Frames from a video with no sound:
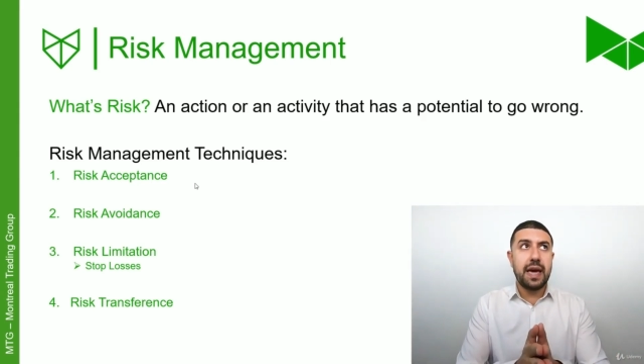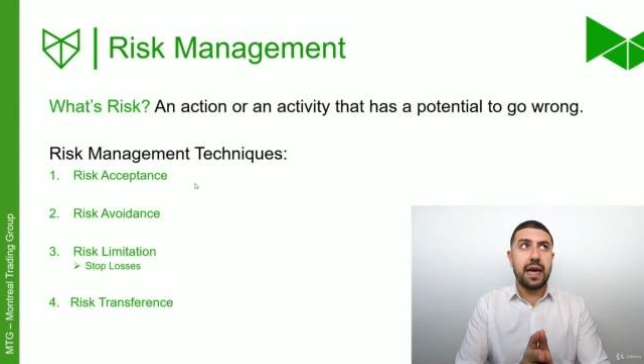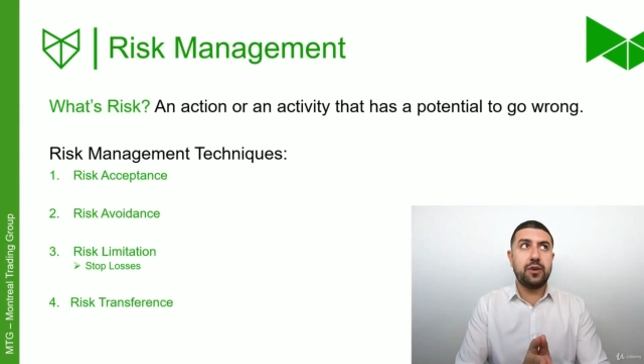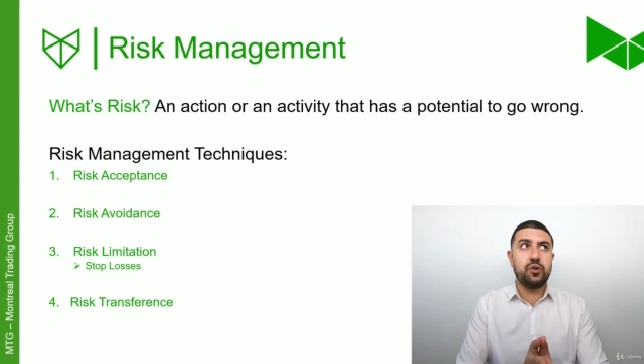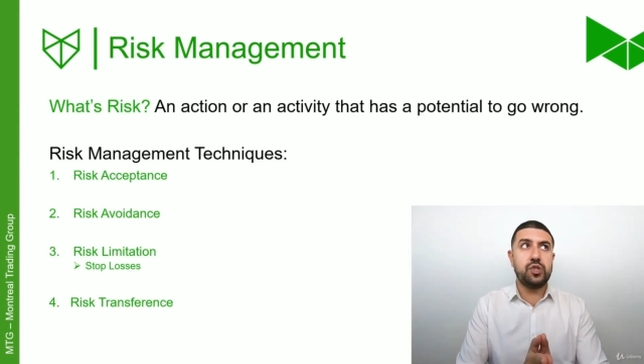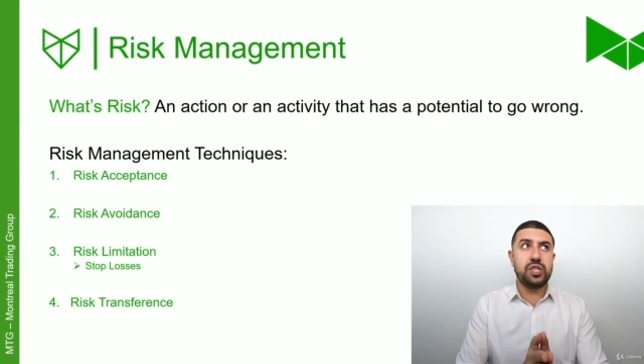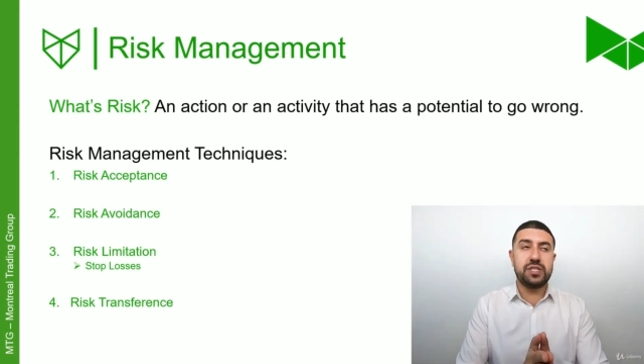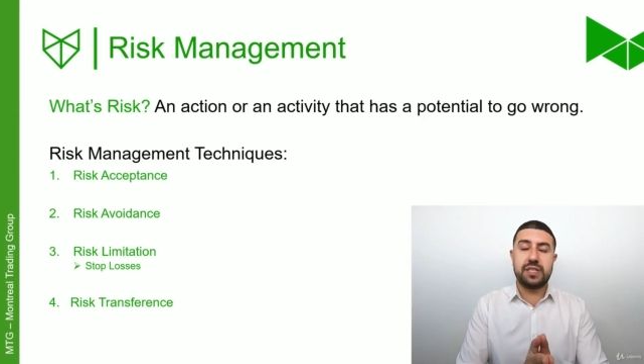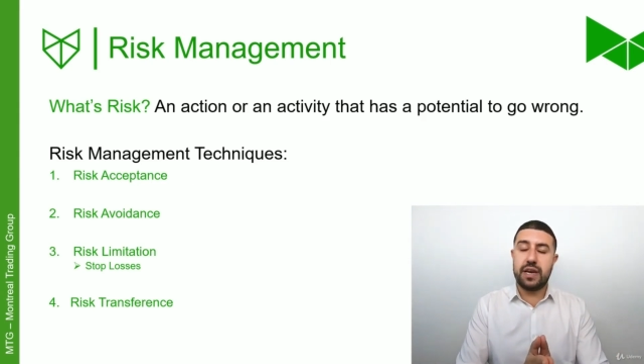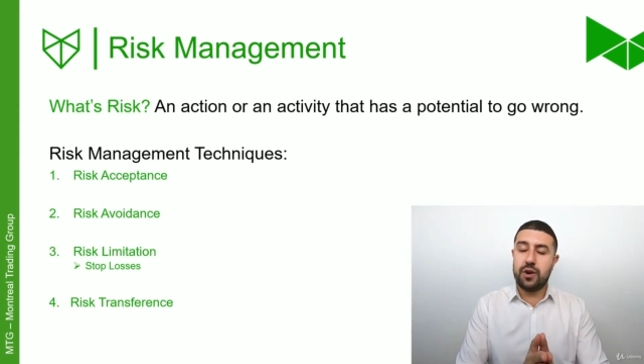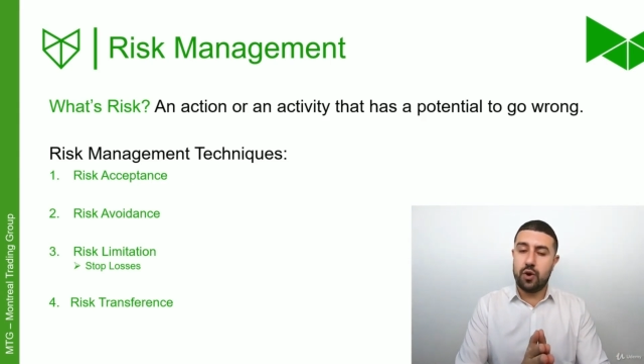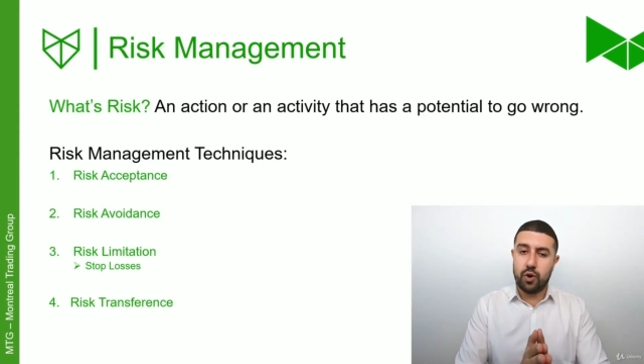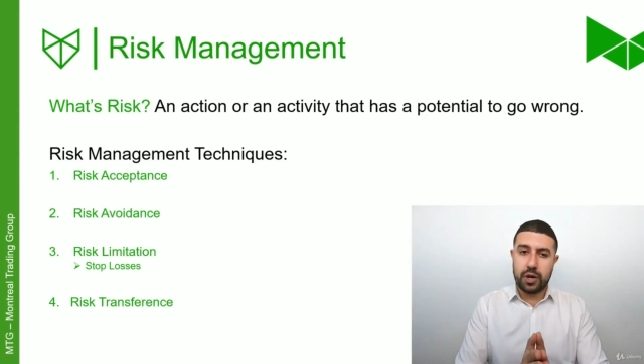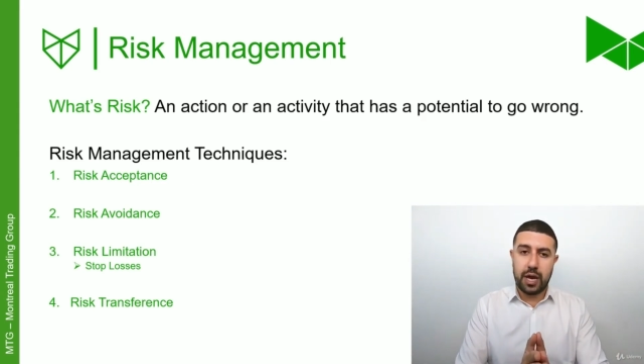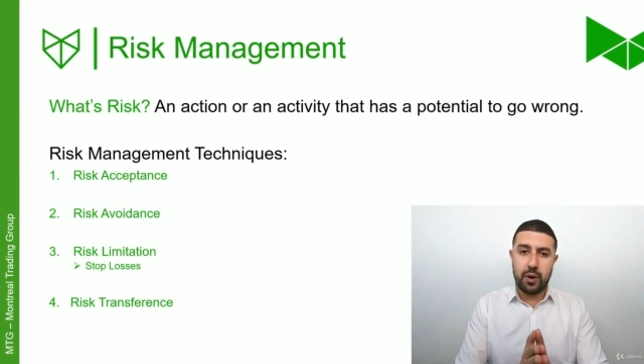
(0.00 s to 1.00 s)
and you just
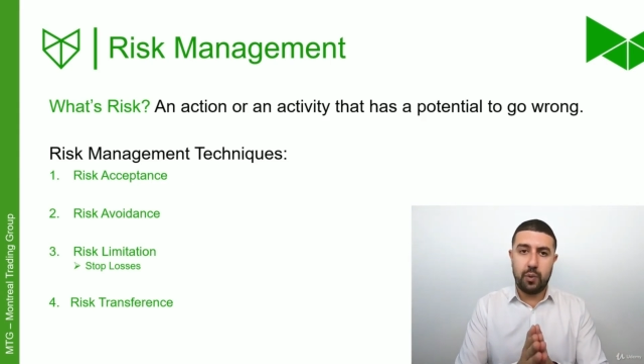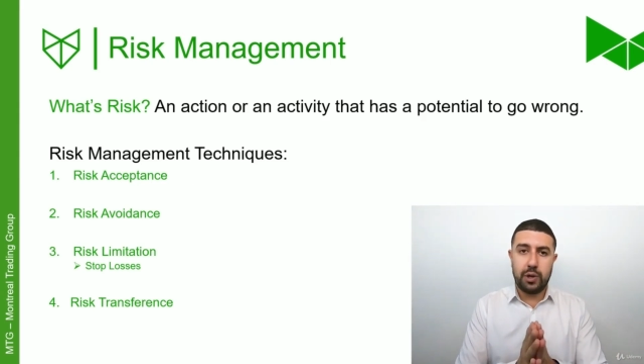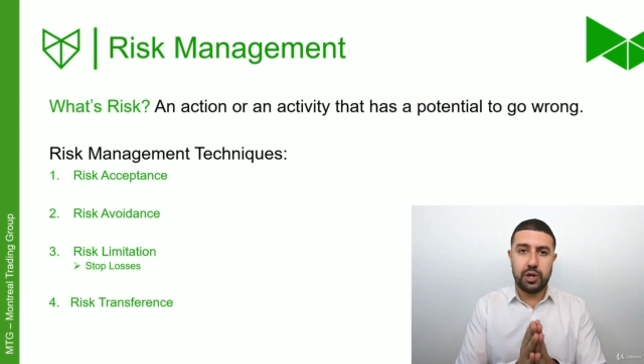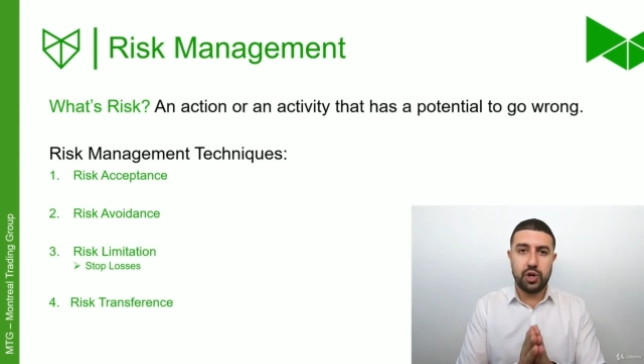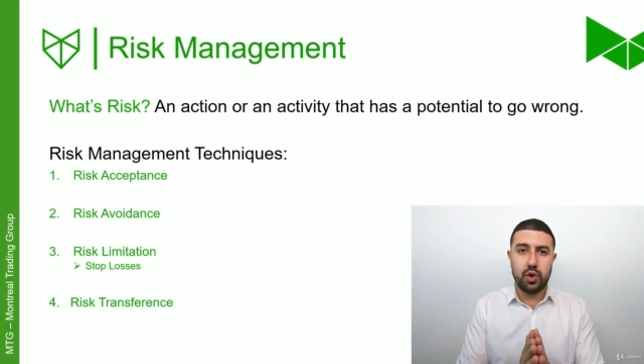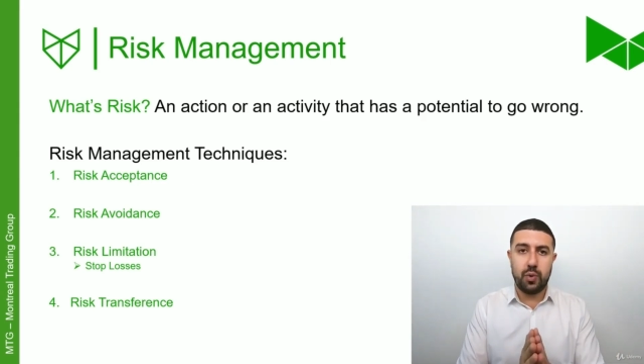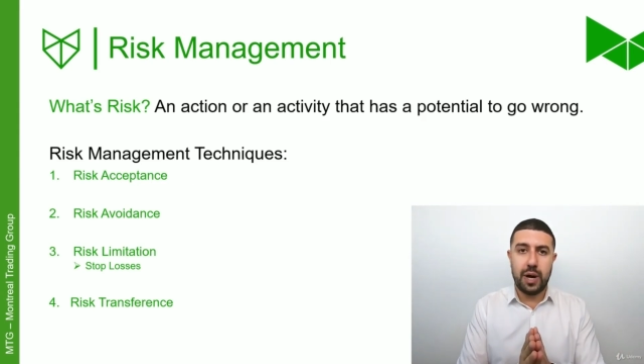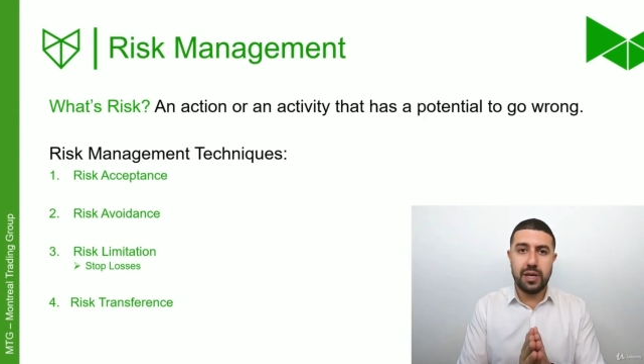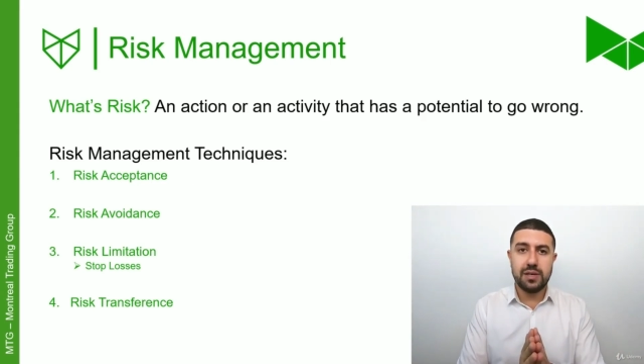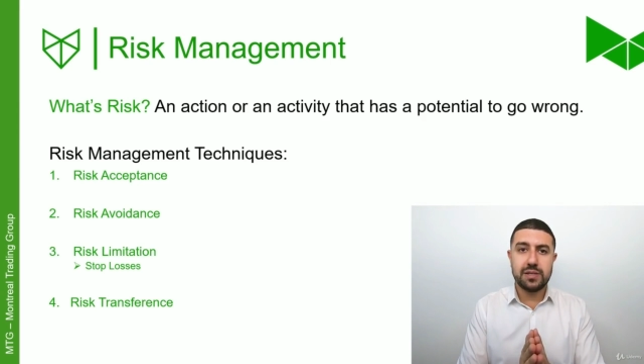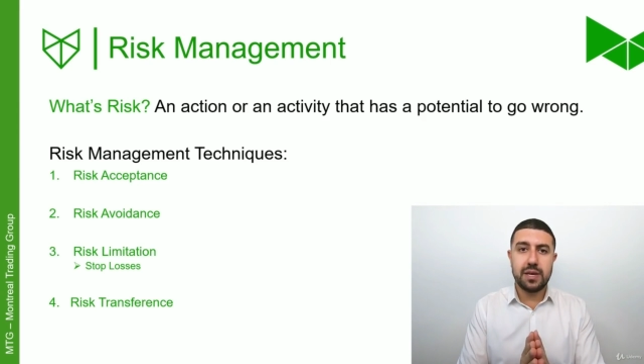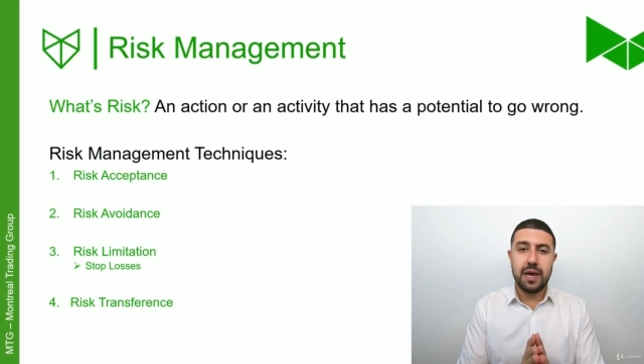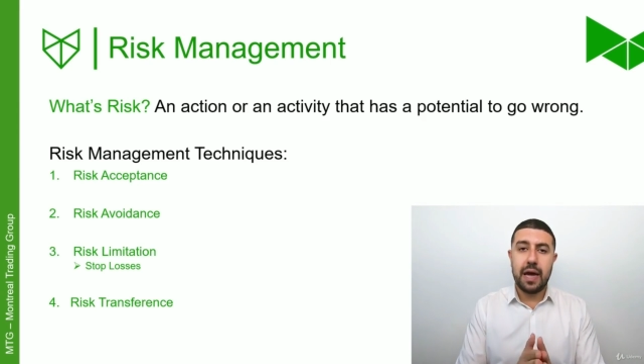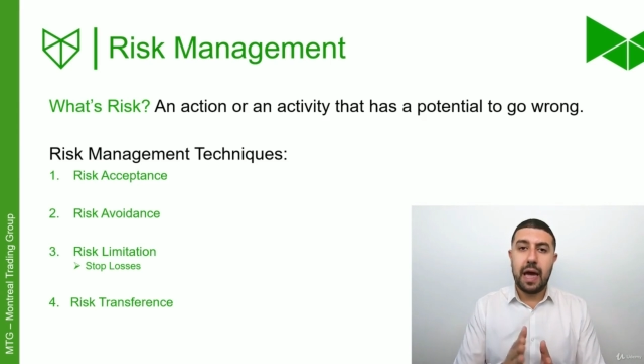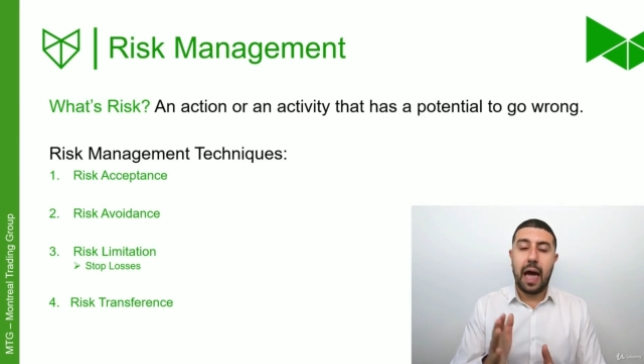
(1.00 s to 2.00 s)
say, okay, well, you know what?